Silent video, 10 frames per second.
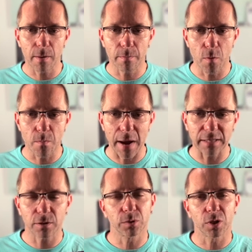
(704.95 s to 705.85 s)

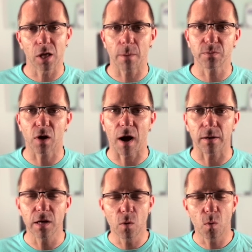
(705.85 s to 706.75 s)
momentum to the
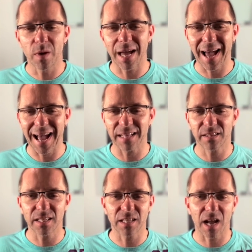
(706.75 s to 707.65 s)
upside where we had
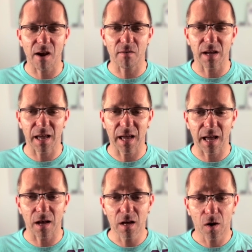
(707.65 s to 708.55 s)
this area
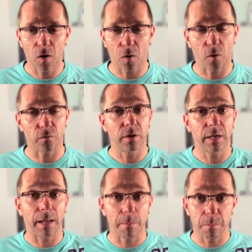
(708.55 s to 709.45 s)
here of
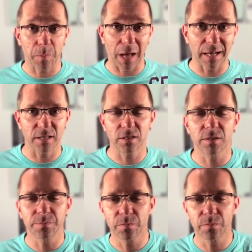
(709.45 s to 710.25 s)
imbalance.